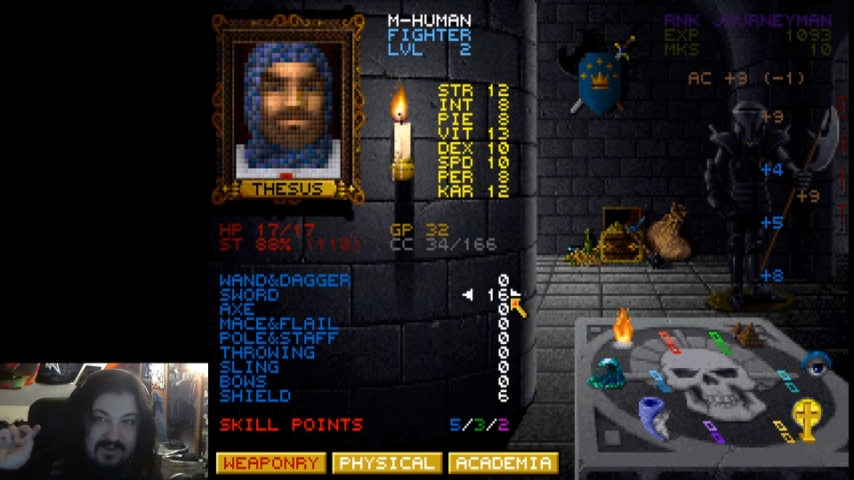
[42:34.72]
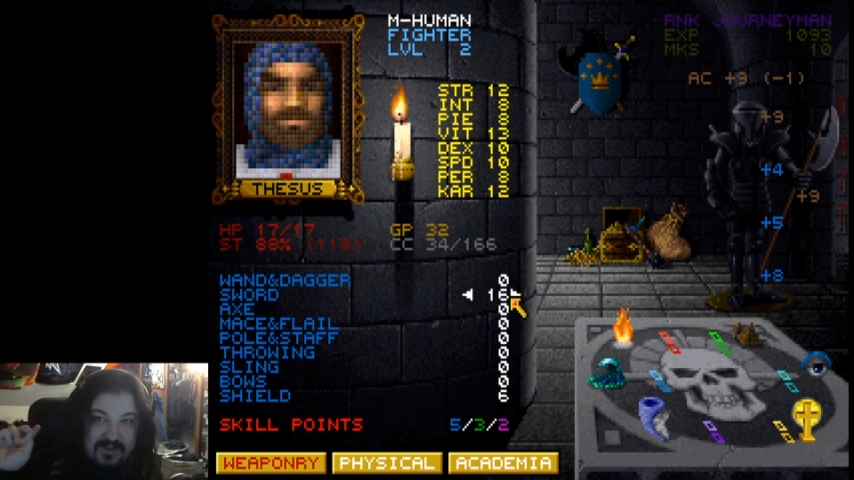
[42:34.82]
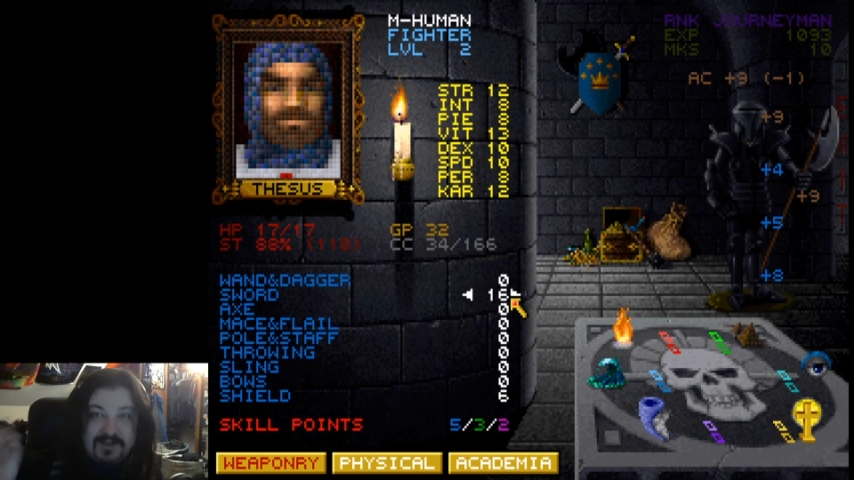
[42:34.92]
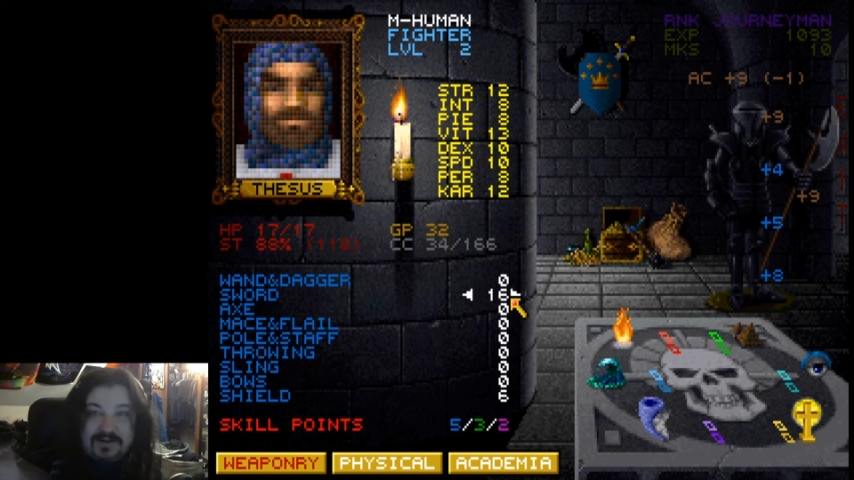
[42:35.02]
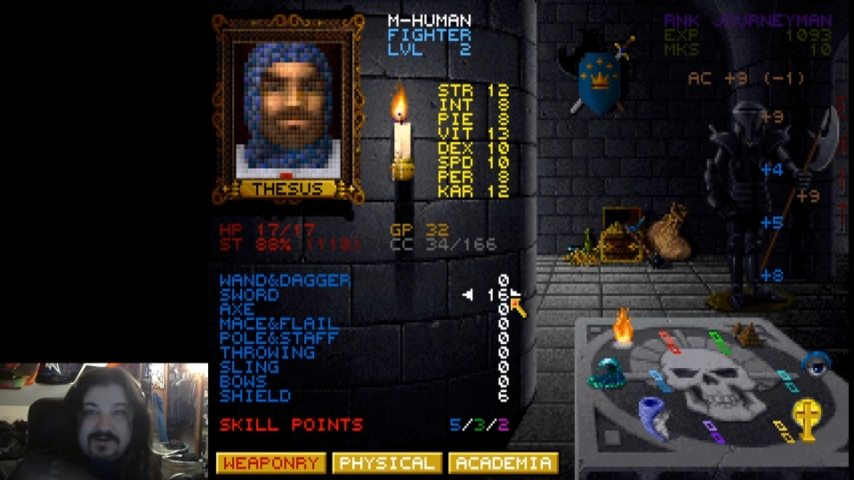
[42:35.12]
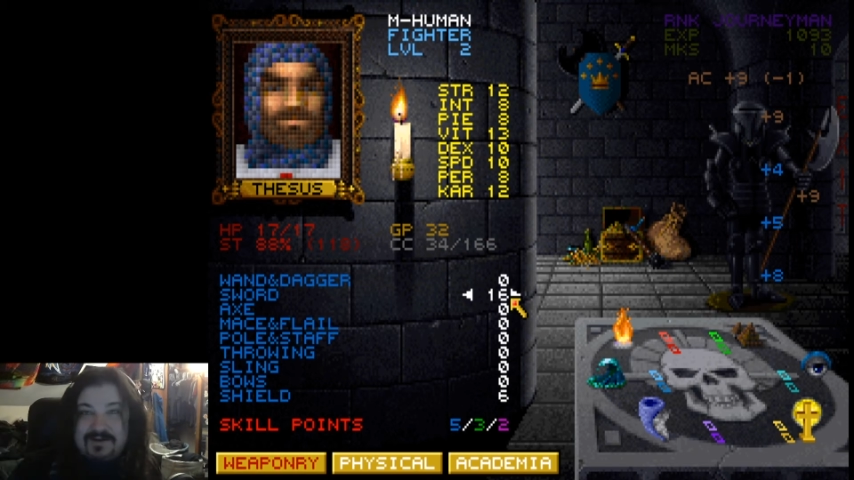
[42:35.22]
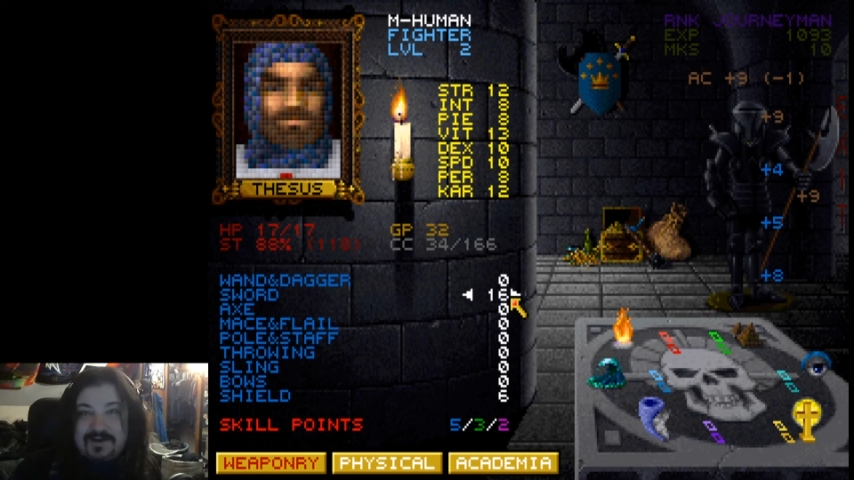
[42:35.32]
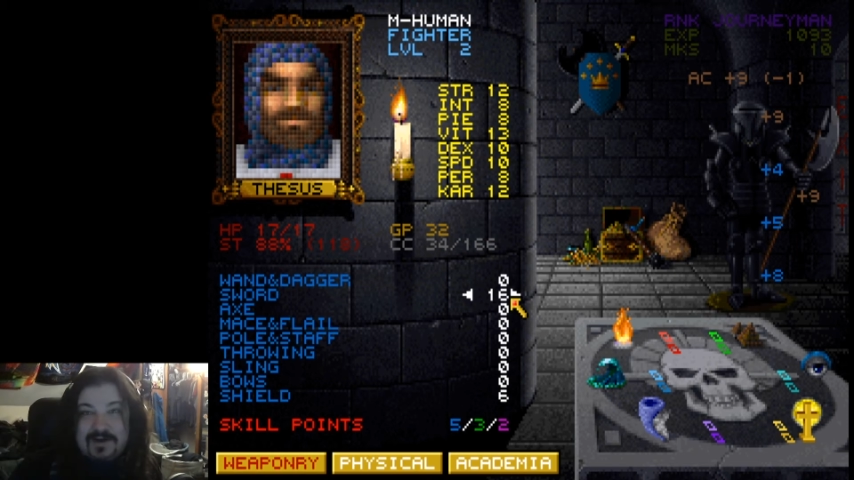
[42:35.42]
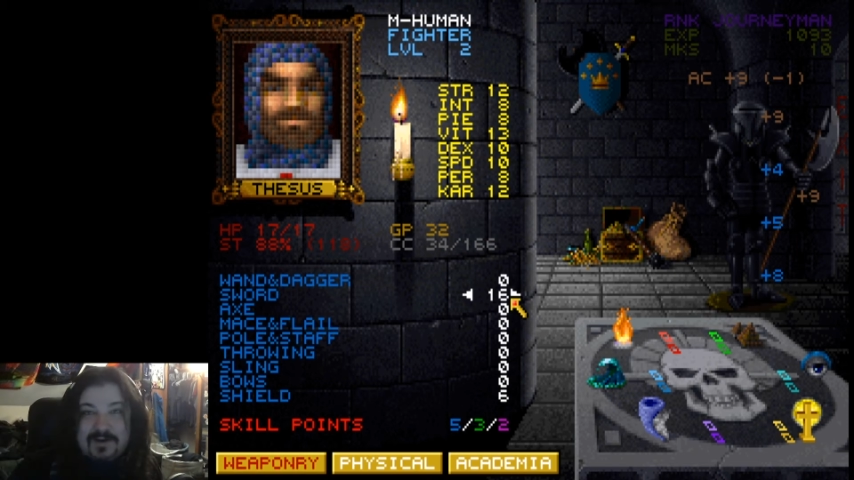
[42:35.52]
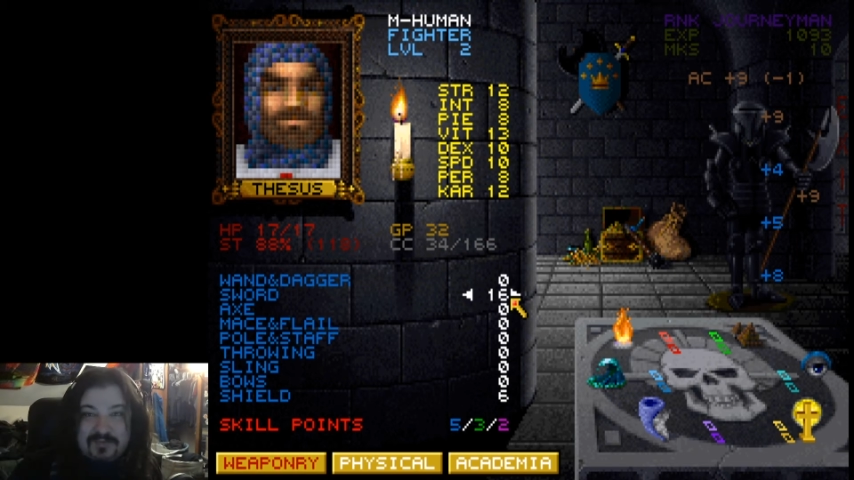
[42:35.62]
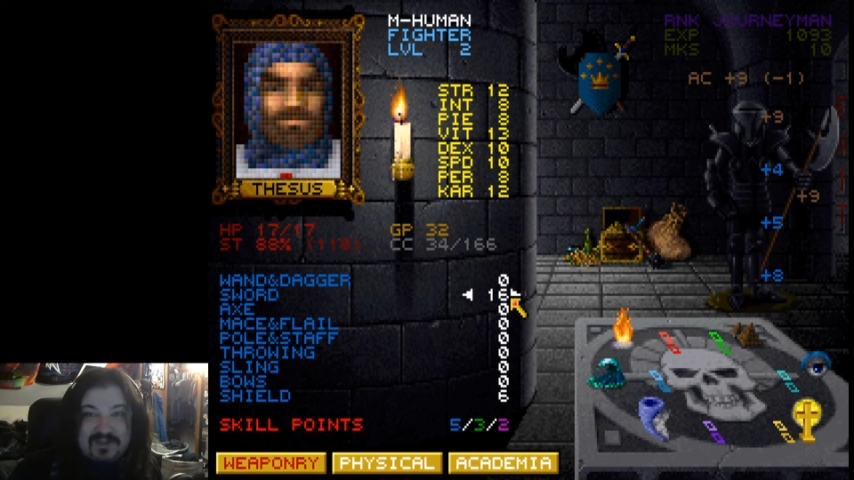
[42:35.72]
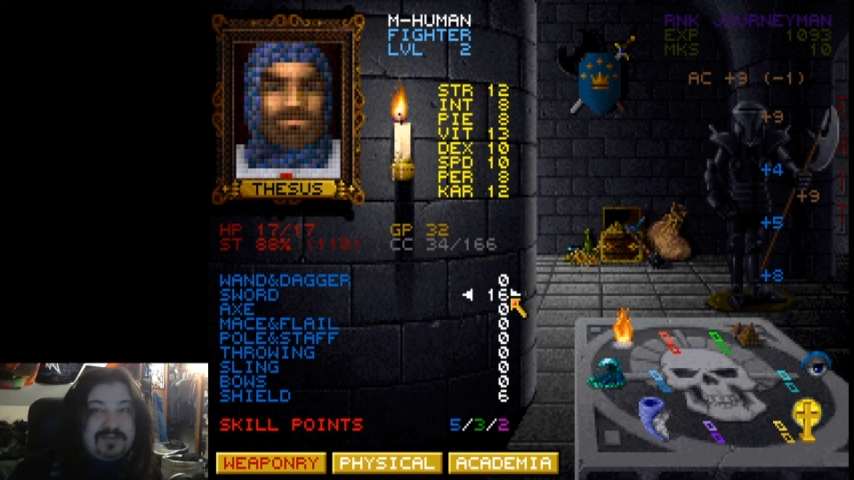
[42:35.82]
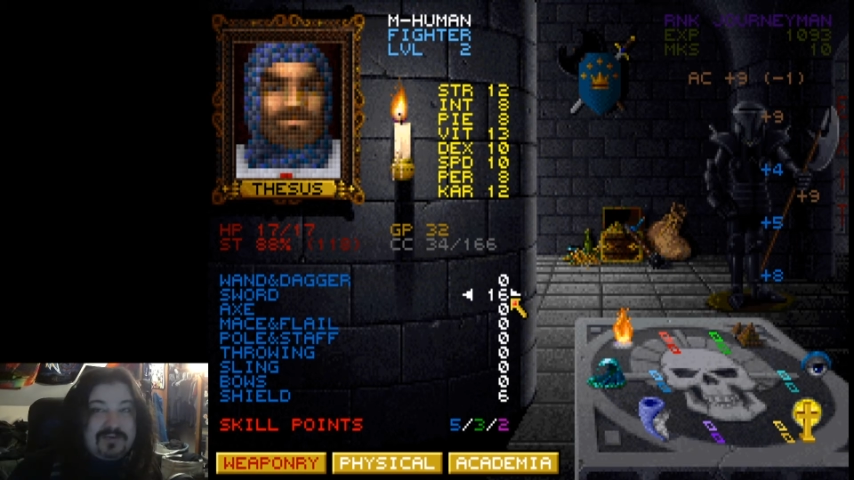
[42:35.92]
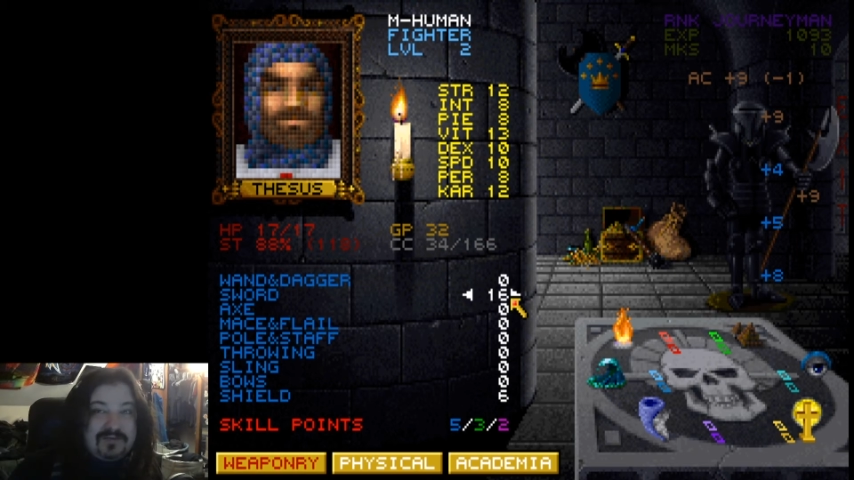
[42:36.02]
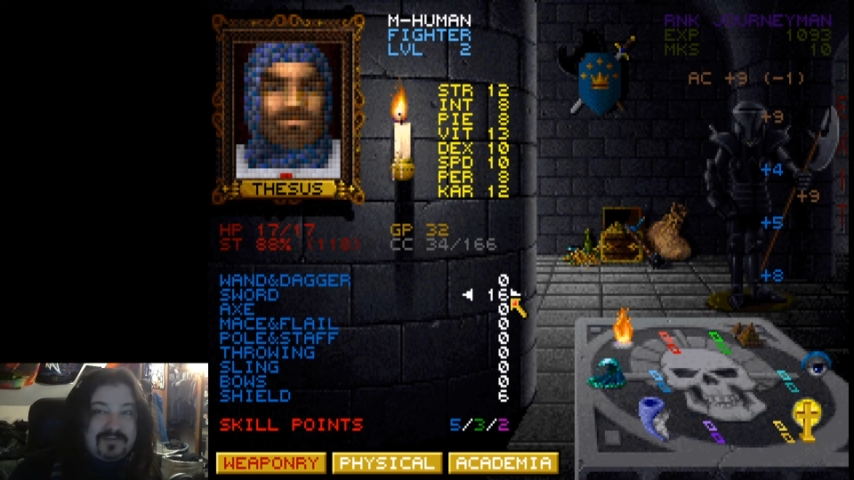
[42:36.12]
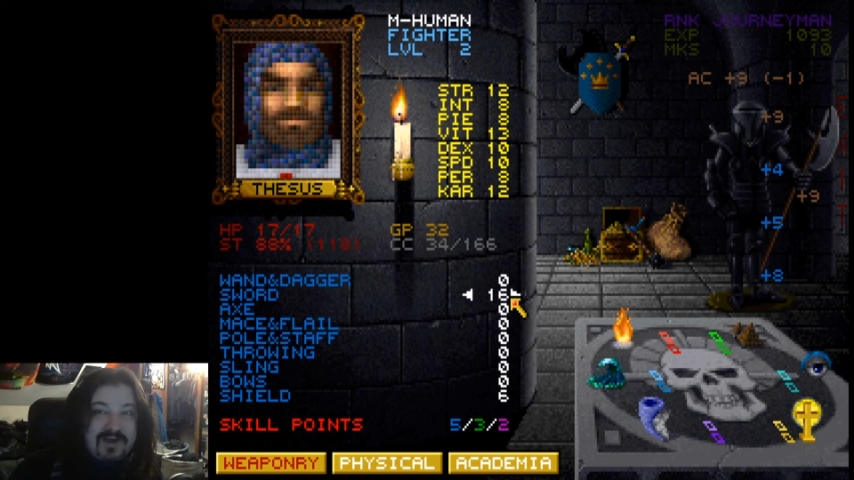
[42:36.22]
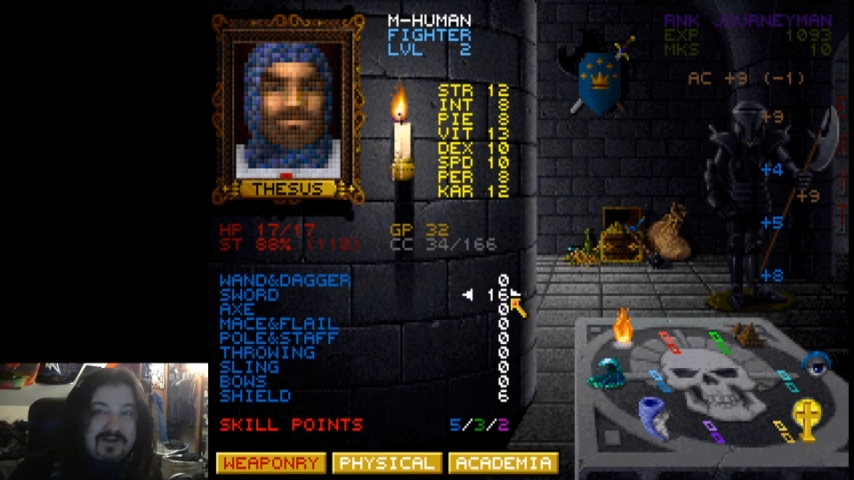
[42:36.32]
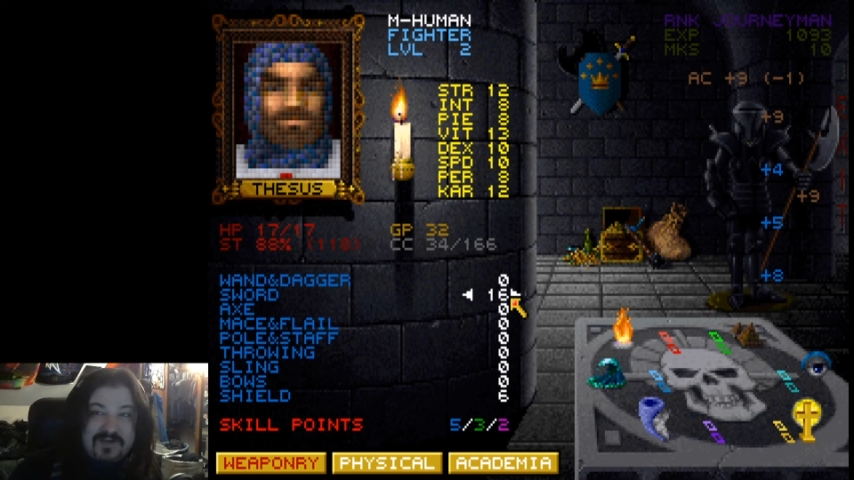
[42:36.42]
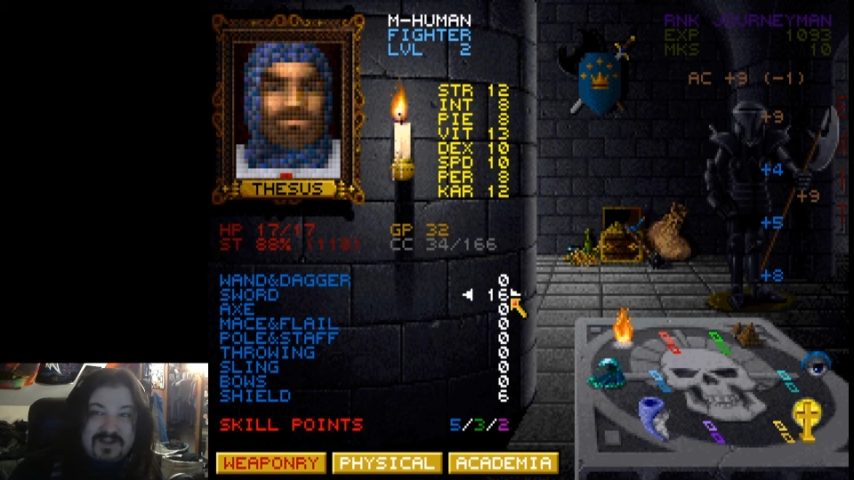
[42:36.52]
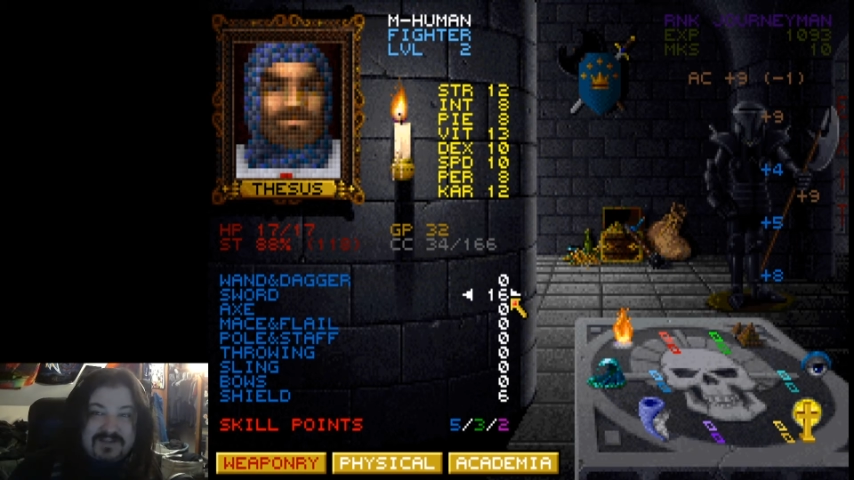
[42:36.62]
in our playthrough of
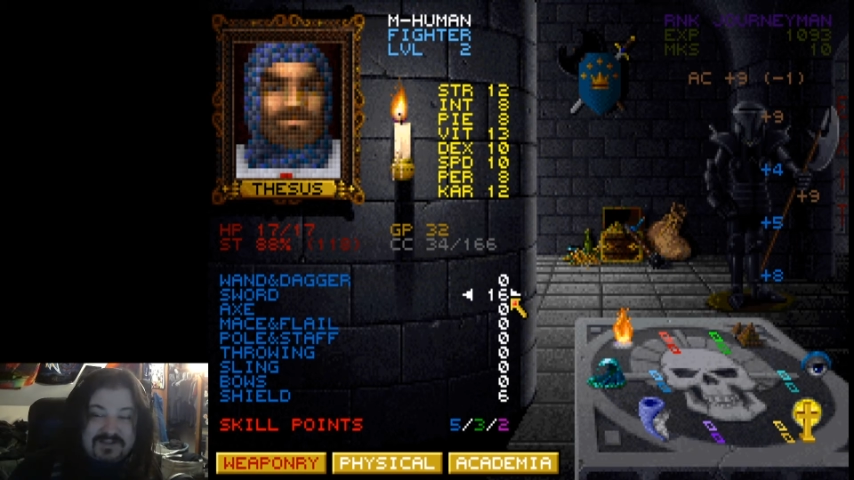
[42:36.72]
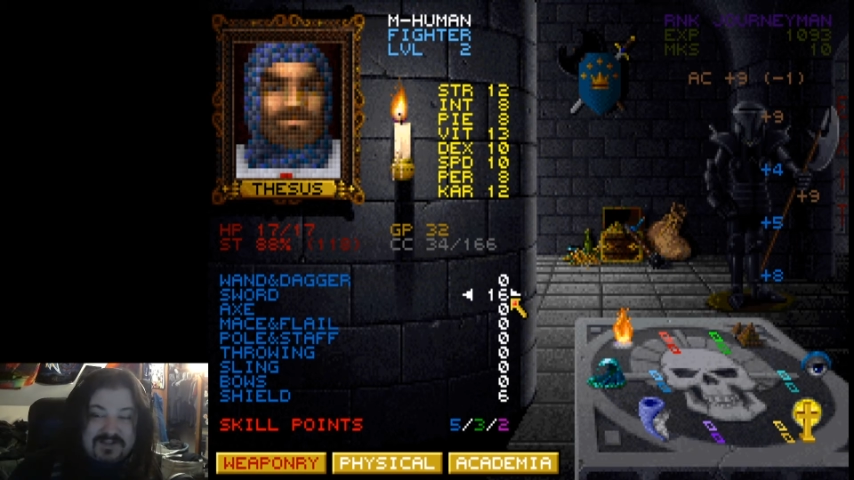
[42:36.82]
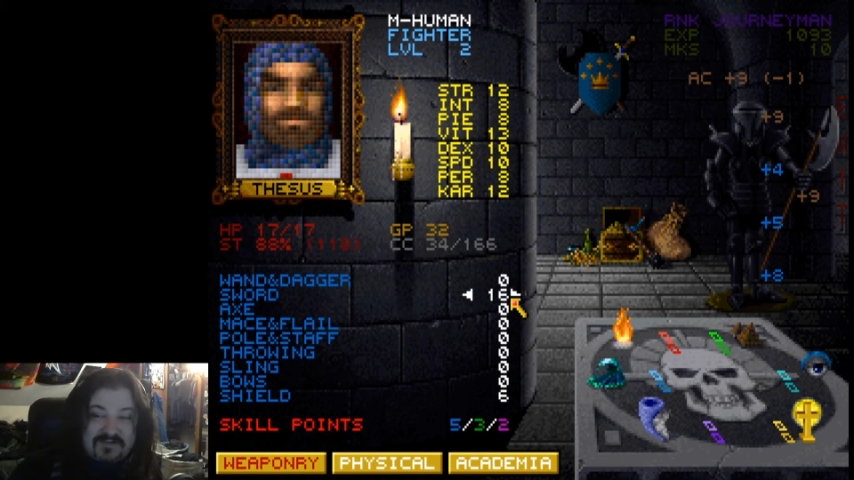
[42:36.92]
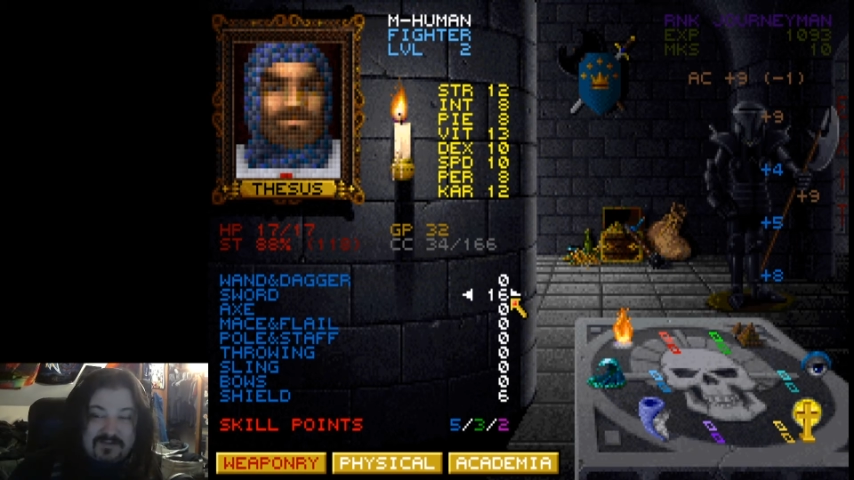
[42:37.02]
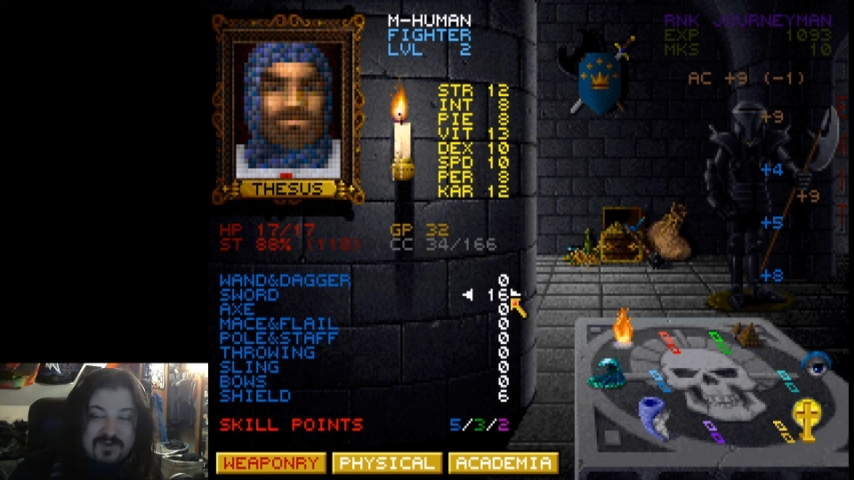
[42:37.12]
Final Fantasy VII,